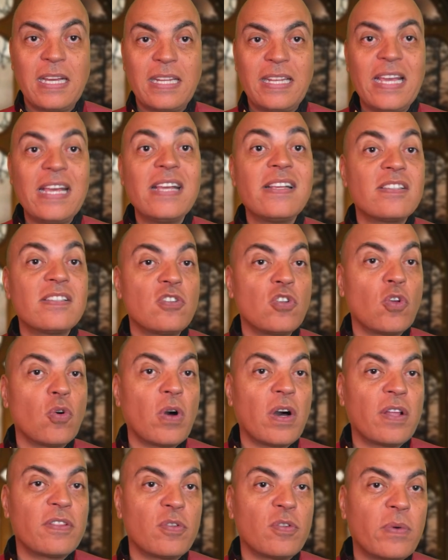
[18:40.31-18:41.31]
There is
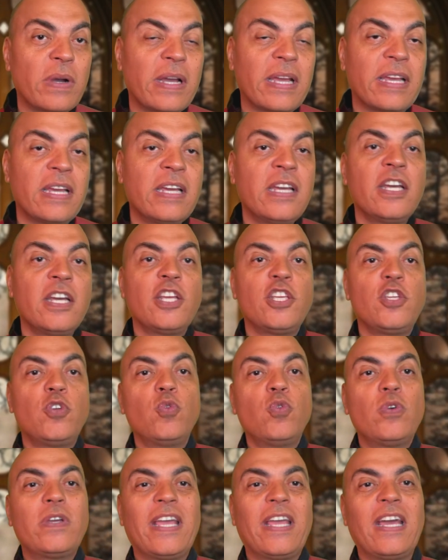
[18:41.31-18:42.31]
no other way.
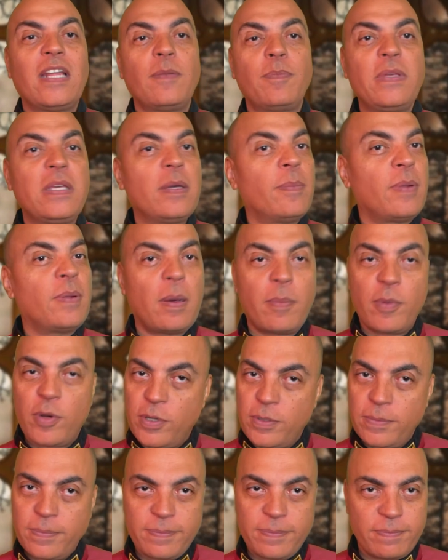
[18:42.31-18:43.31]
You can't be a
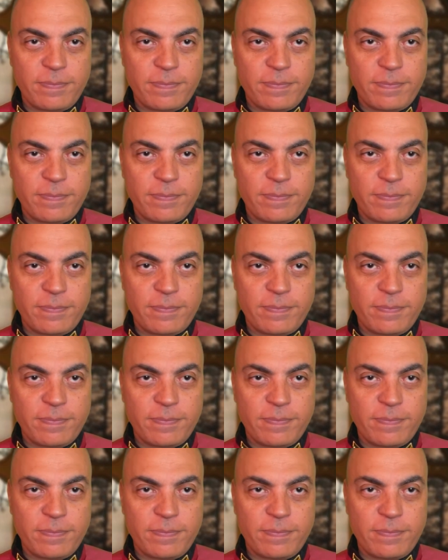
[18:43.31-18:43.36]
plumber.